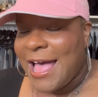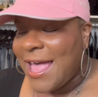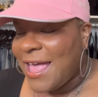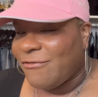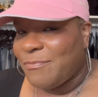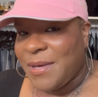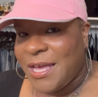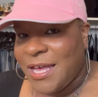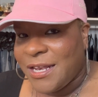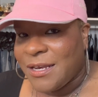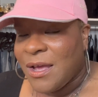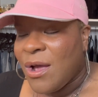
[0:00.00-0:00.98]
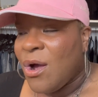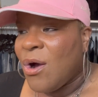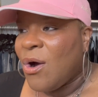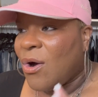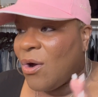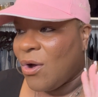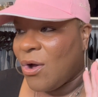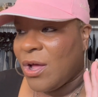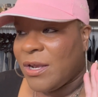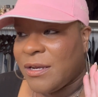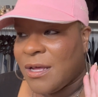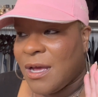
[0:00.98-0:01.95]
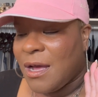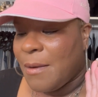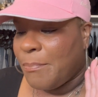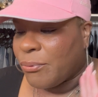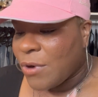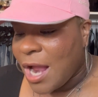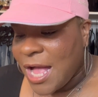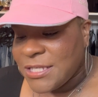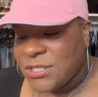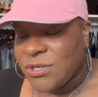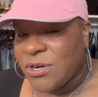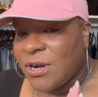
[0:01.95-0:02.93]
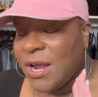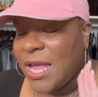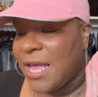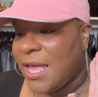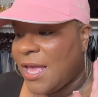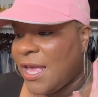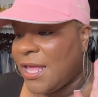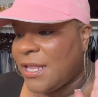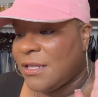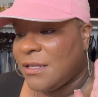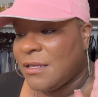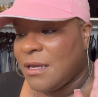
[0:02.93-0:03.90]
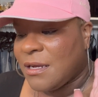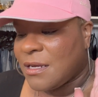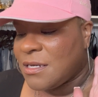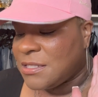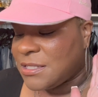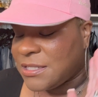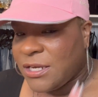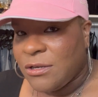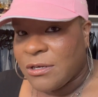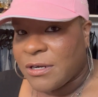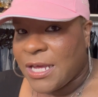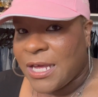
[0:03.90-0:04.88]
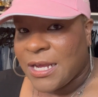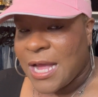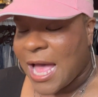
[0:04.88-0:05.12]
have been on a bronzer and concealer kick.